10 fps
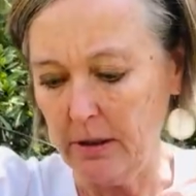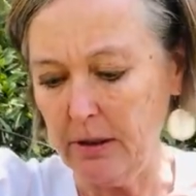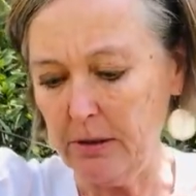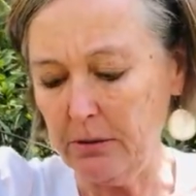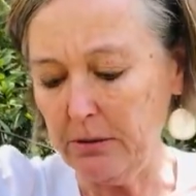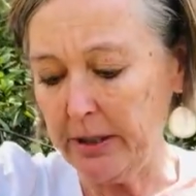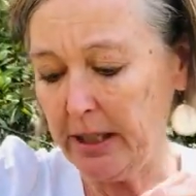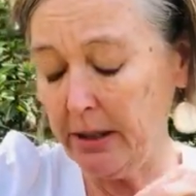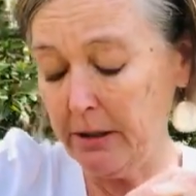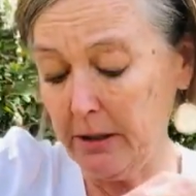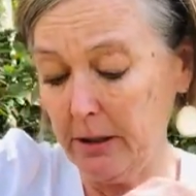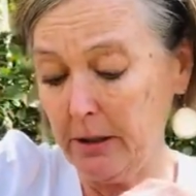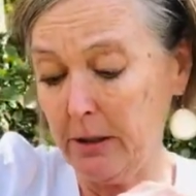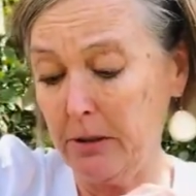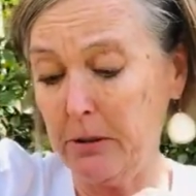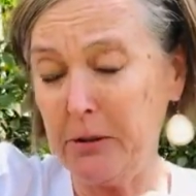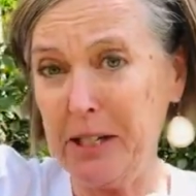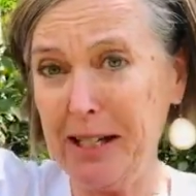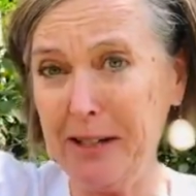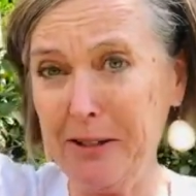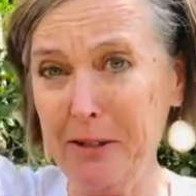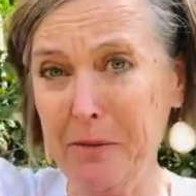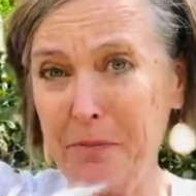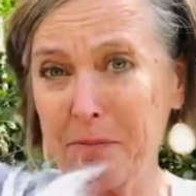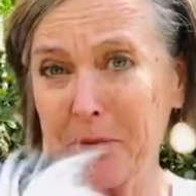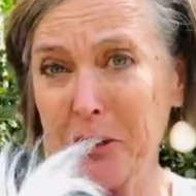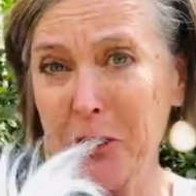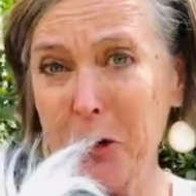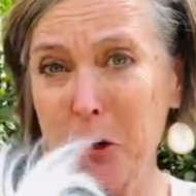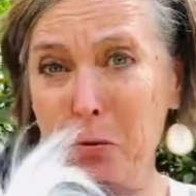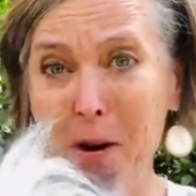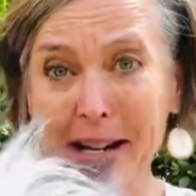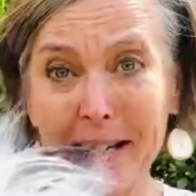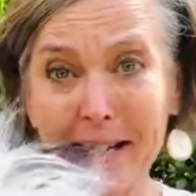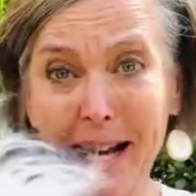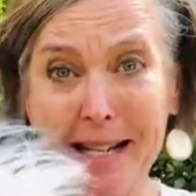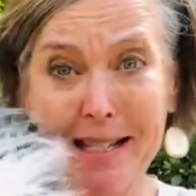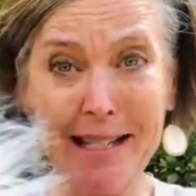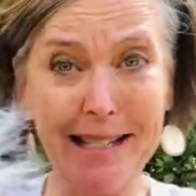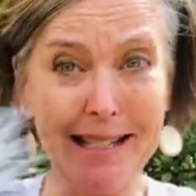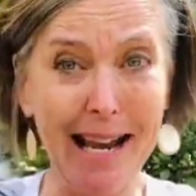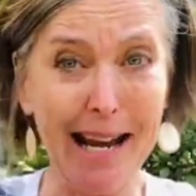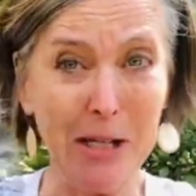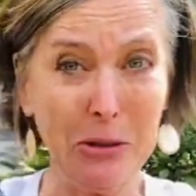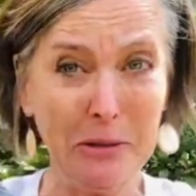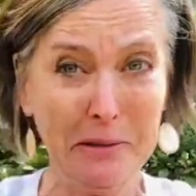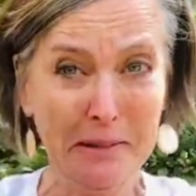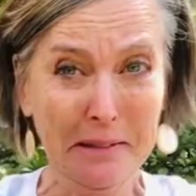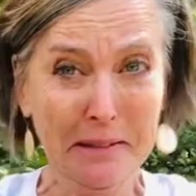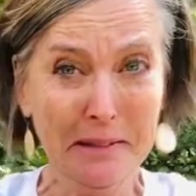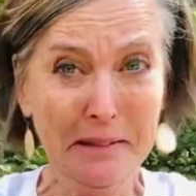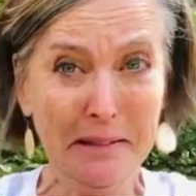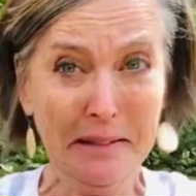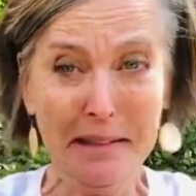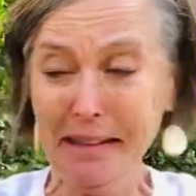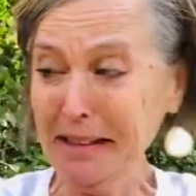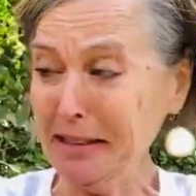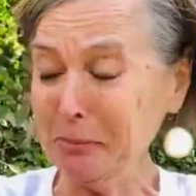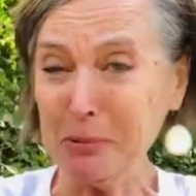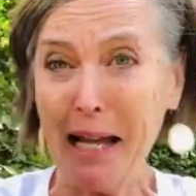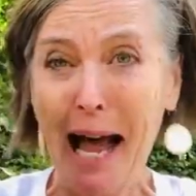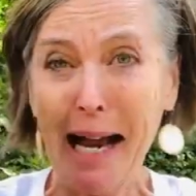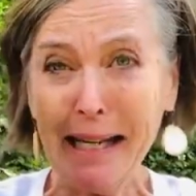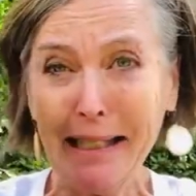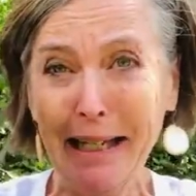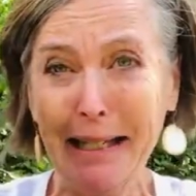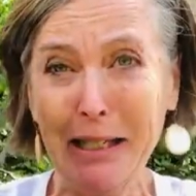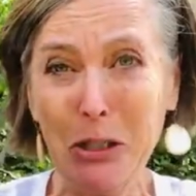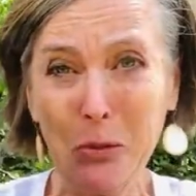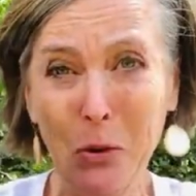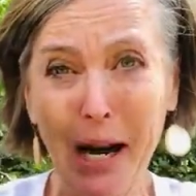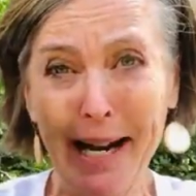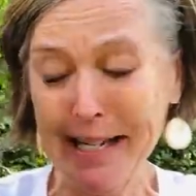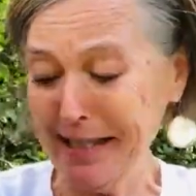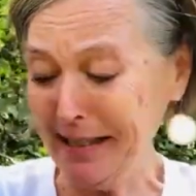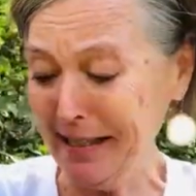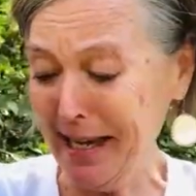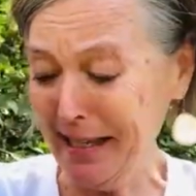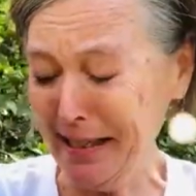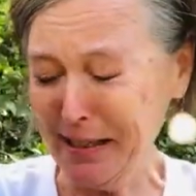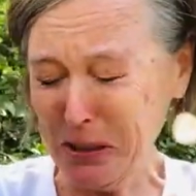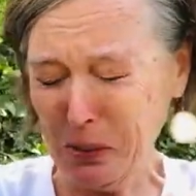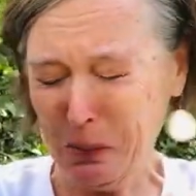Oh, dear. Oh, dear. Do you recognize this tail? It's black and it's white and it's...